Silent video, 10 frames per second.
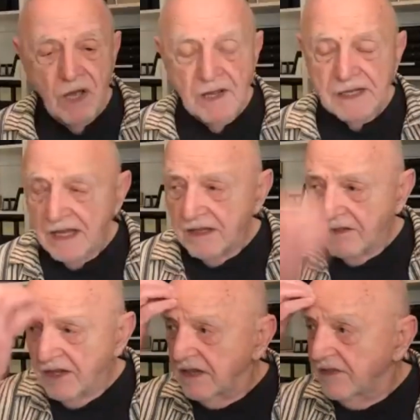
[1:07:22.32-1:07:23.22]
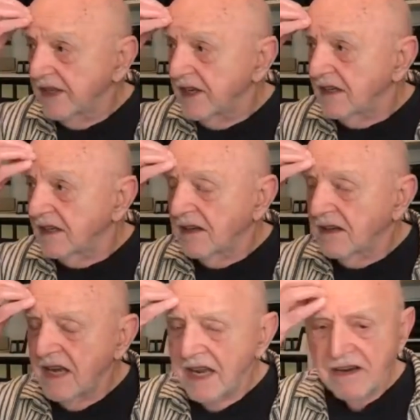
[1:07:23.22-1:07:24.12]
I can't think of any
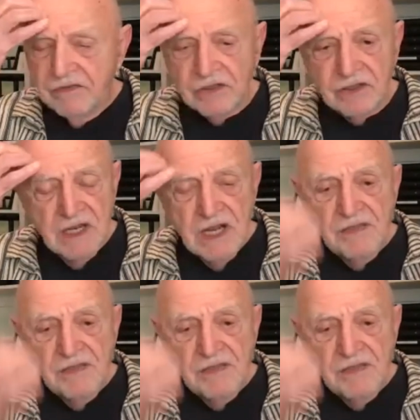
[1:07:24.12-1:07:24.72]
ever